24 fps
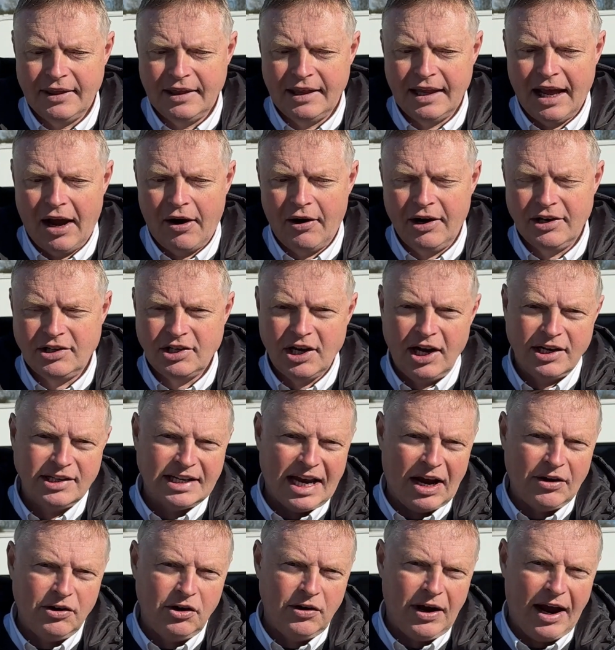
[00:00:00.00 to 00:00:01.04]
Now it turns
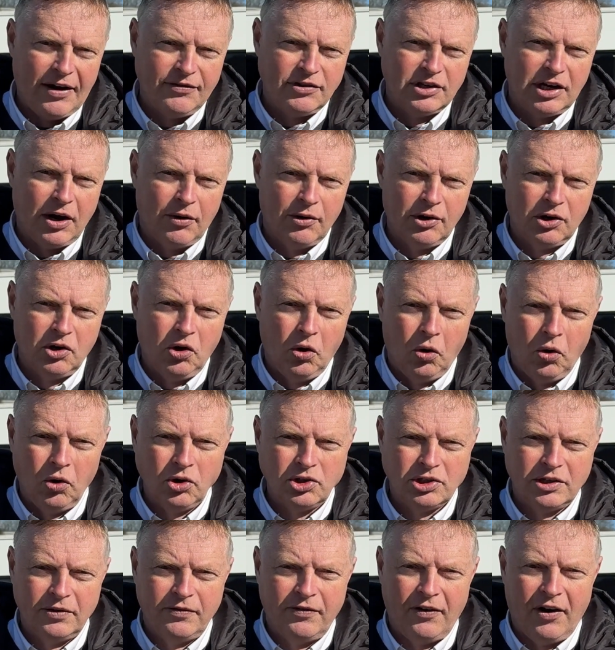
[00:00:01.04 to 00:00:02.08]
out you have to go on a
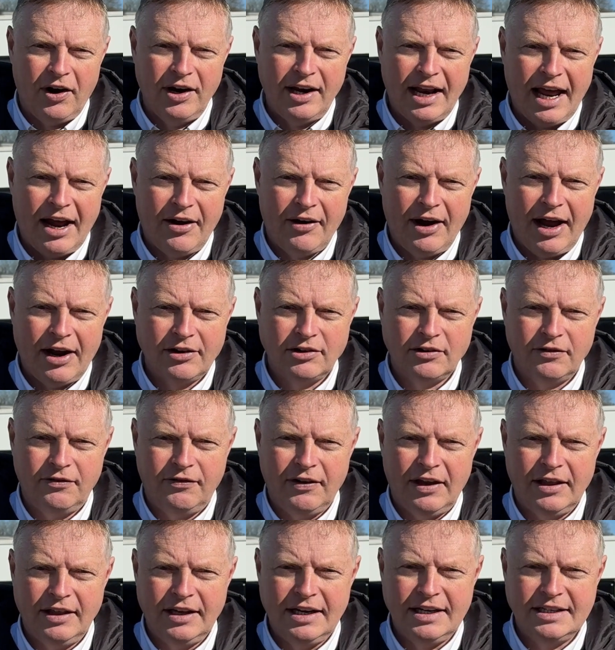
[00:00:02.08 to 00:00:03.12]
course to find out how to
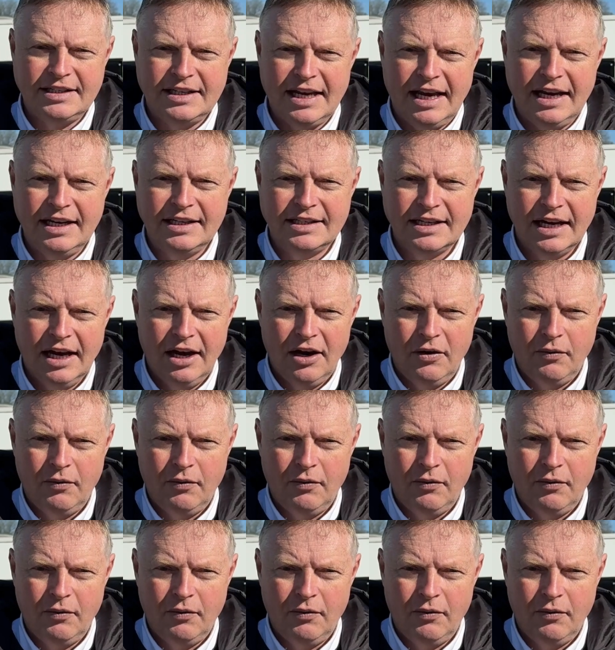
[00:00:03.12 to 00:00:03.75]
fit these things,